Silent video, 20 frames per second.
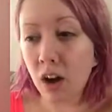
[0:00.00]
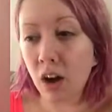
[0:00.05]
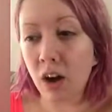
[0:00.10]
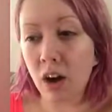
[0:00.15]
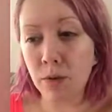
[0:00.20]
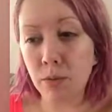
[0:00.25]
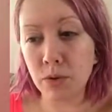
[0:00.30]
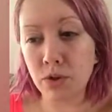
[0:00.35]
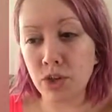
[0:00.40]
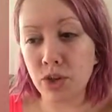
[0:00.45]

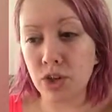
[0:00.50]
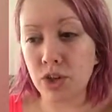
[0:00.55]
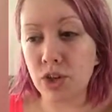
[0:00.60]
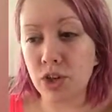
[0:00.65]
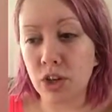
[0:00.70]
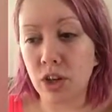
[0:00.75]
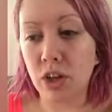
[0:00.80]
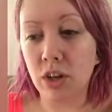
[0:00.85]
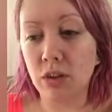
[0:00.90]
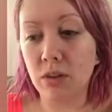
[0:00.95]
I will
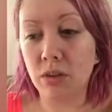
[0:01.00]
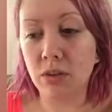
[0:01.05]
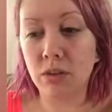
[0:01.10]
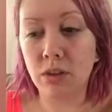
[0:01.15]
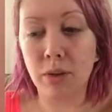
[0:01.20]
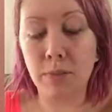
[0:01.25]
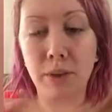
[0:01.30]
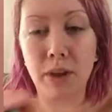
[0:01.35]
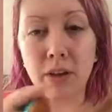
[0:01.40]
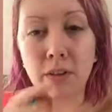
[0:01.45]
just
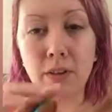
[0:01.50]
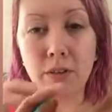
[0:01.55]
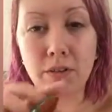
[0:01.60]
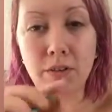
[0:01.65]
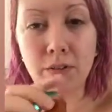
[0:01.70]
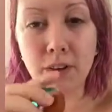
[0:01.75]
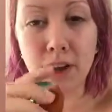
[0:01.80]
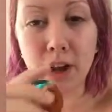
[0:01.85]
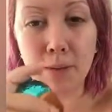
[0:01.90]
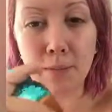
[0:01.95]
use a bit
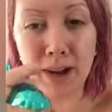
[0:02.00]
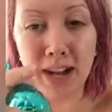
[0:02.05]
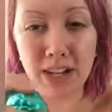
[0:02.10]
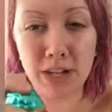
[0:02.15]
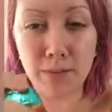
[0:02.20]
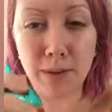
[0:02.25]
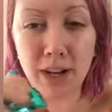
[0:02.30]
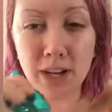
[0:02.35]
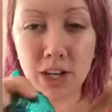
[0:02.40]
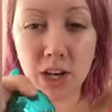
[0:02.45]
of
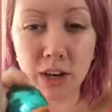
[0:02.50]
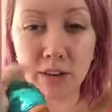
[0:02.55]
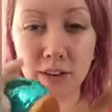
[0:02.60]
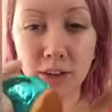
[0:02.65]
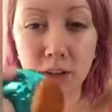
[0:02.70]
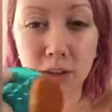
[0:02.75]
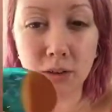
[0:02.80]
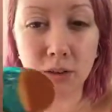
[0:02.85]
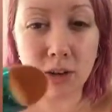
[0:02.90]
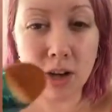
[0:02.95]

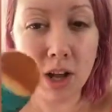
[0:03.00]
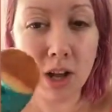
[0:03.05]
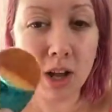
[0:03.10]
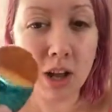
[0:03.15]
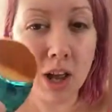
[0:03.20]
antibacterial